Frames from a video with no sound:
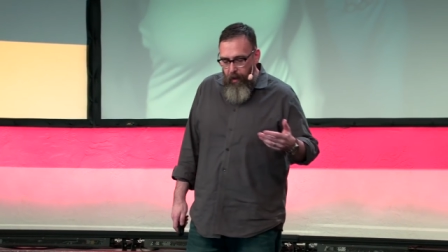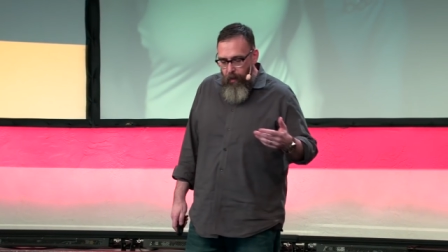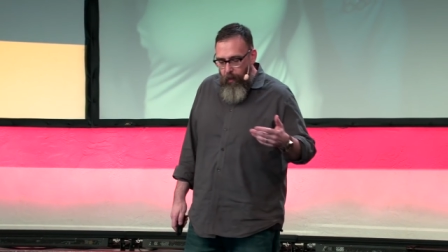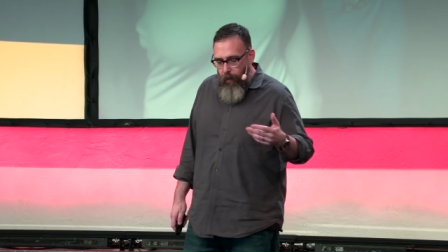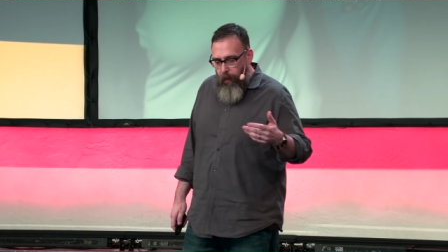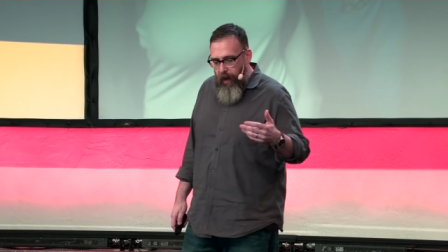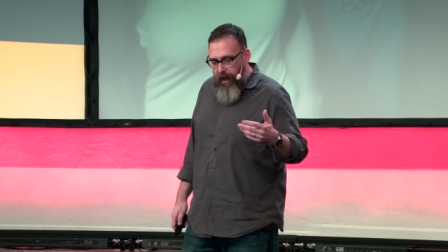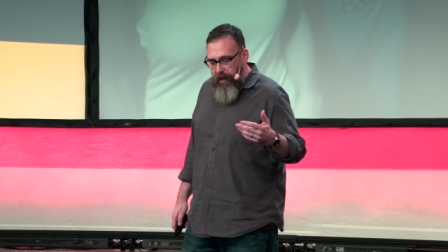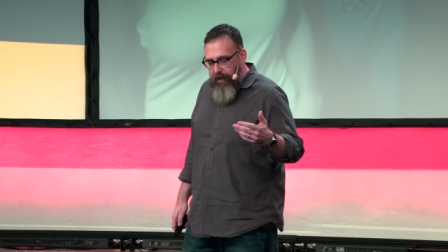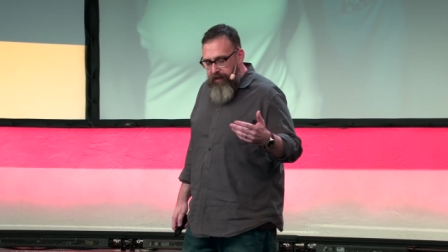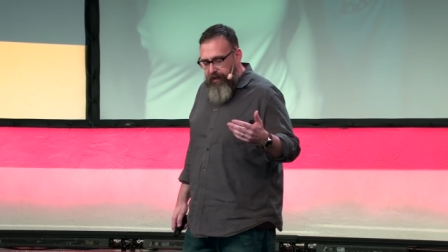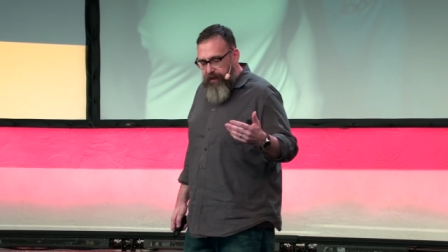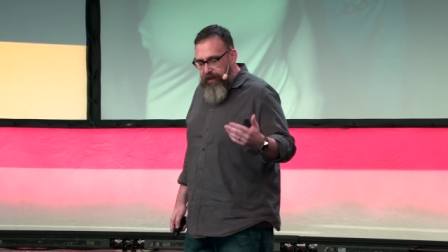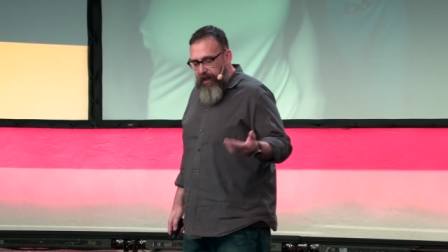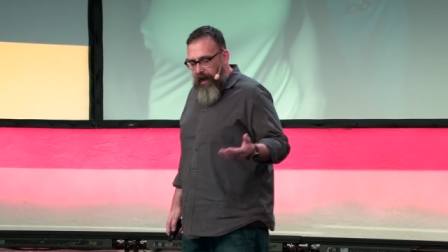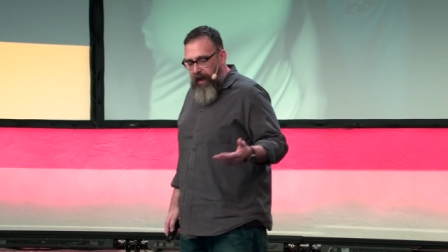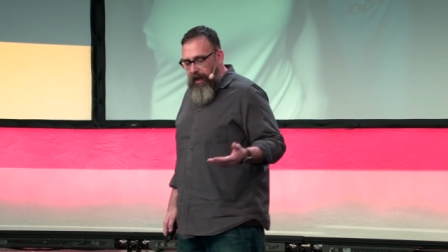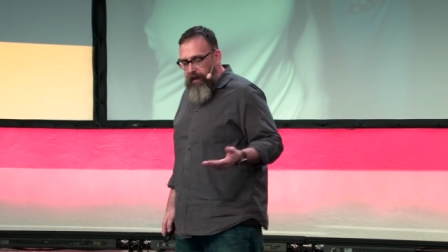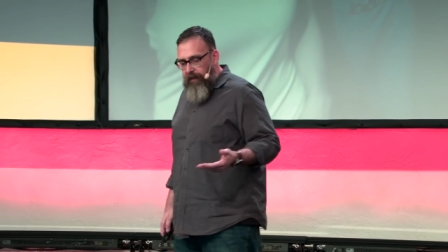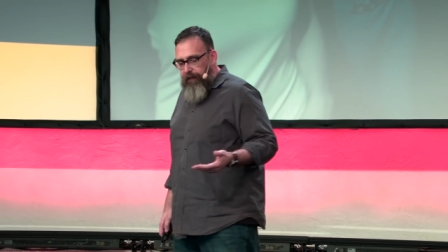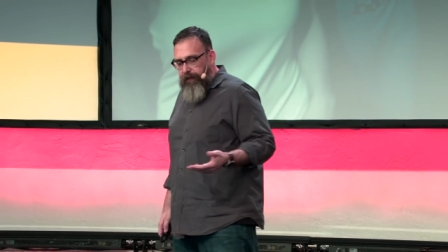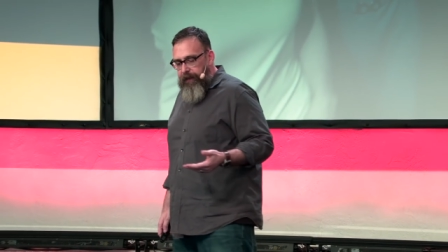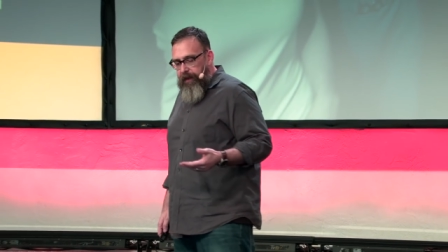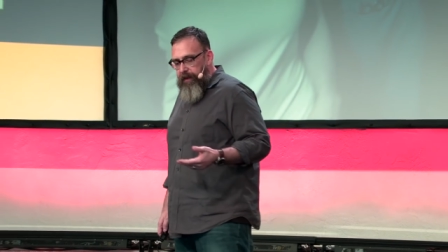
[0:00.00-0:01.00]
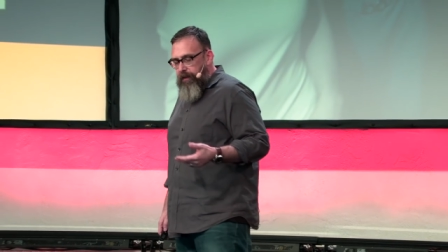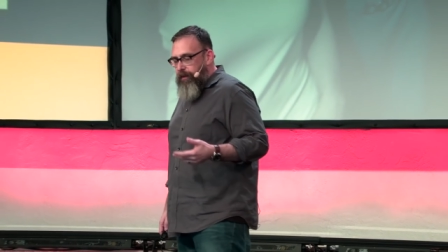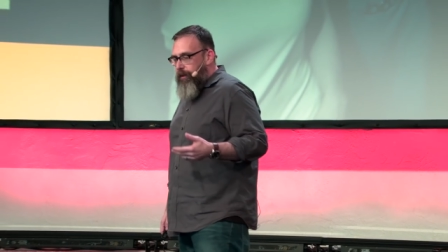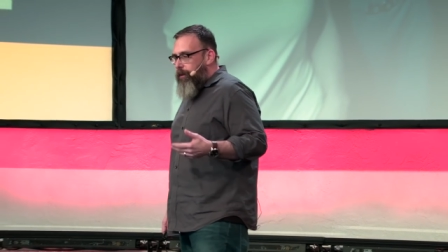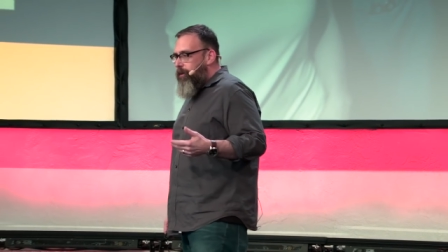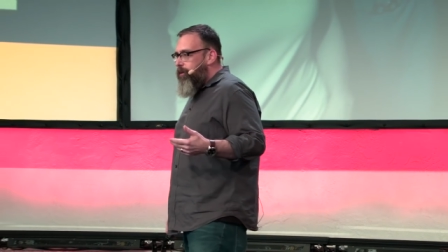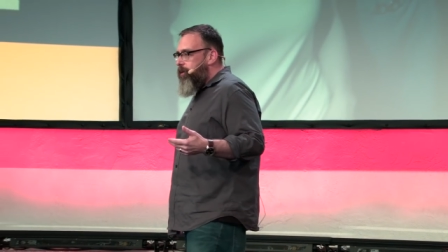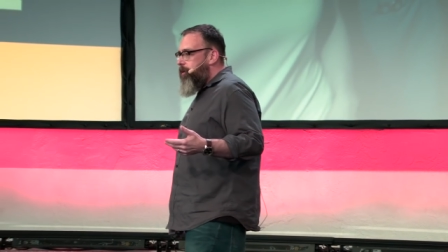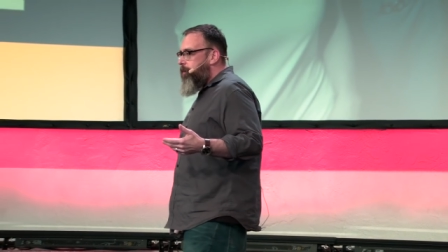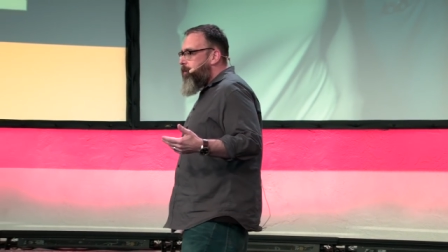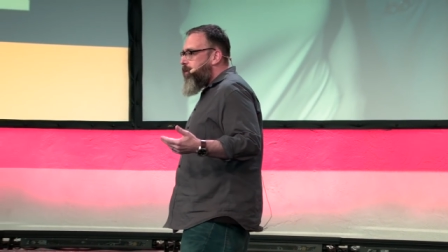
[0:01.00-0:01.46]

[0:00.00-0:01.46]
while solving those